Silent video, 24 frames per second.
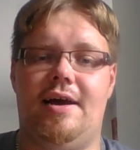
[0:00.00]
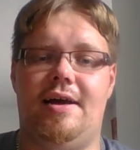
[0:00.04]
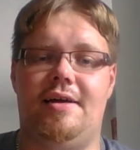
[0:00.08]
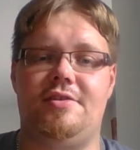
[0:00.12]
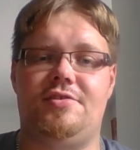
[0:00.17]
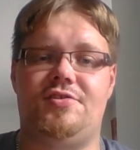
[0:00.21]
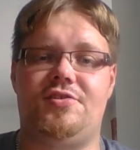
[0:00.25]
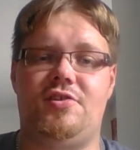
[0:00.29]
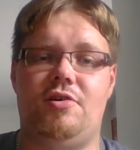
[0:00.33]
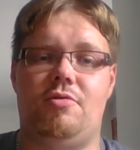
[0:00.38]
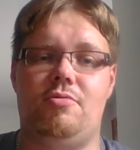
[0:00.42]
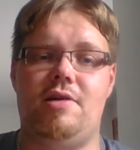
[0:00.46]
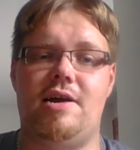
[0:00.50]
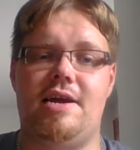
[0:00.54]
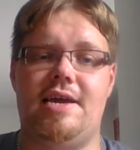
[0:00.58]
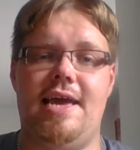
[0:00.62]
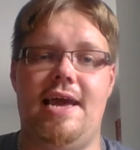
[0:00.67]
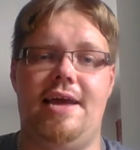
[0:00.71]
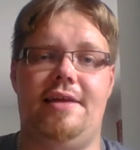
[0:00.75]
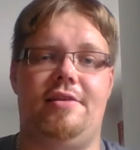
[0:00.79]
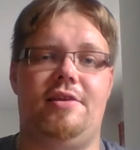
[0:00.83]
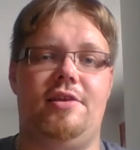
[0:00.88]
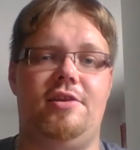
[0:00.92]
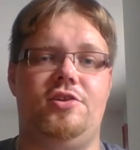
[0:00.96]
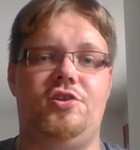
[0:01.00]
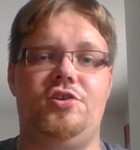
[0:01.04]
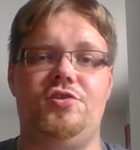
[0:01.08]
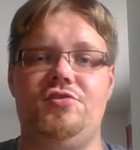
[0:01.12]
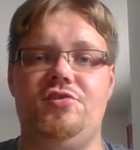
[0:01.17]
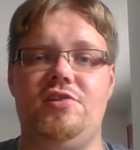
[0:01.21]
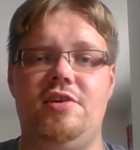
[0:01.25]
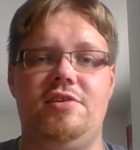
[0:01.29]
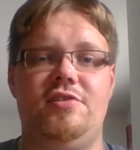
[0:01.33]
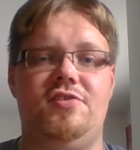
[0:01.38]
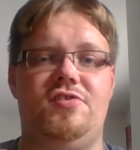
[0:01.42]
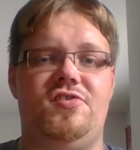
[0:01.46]
So again, you
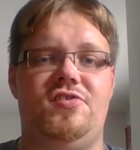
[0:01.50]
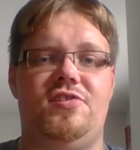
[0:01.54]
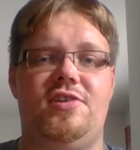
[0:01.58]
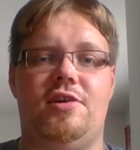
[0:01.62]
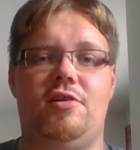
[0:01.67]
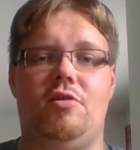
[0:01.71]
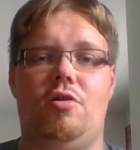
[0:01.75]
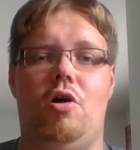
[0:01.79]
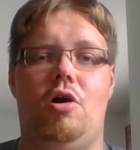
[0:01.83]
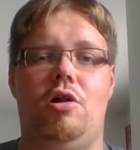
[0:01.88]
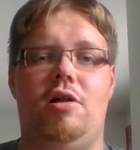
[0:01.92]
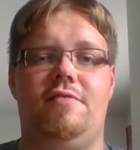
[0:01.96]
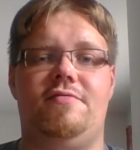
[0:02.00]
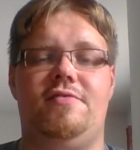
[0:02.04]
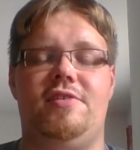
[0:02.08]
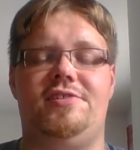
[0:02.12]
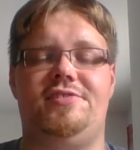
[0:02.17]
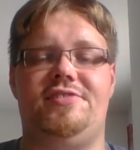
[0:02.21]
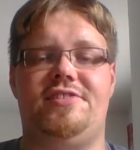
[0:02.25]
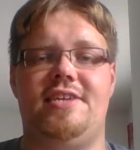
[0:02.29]
just consider all these